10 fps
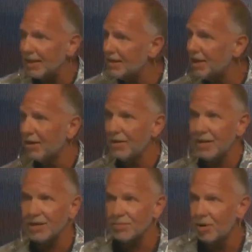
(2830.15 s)
share a
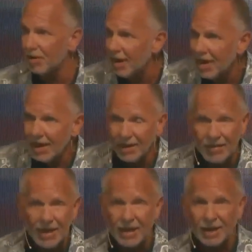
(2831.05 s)
testimony, and they
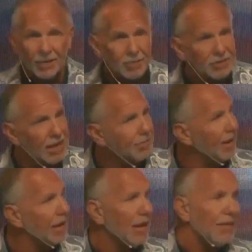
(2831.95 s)
get up and say, Man, there